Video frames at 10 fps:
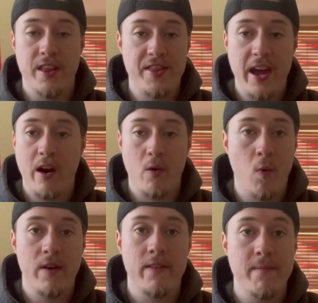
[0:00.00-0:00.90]
that they are
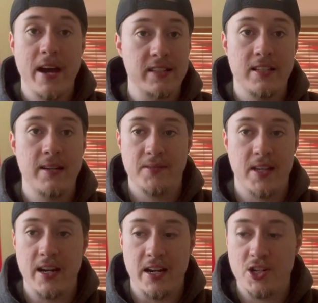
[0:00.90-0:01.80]
one of the best teams
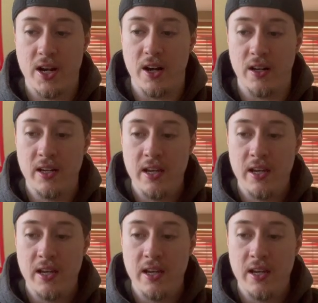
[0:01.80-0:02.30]
in the NHL.